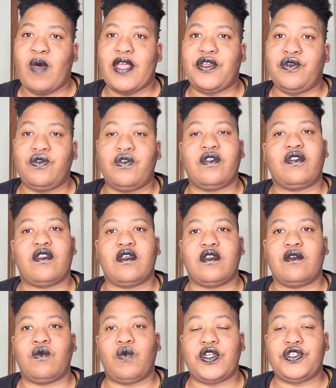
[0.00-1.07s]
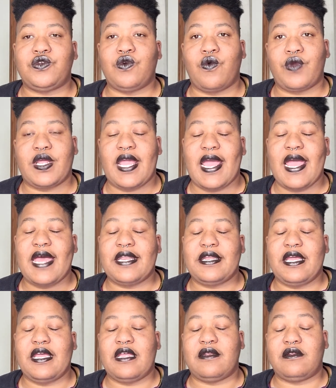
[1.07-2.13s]
by using the what you already had
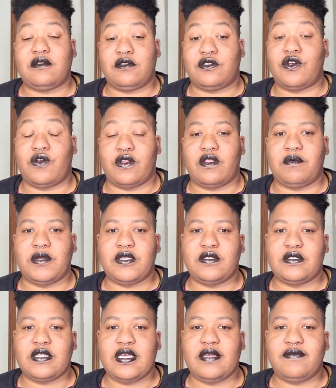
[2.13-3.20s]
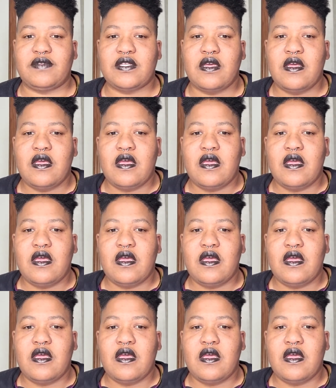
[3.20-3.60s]
and turning them into sleeves.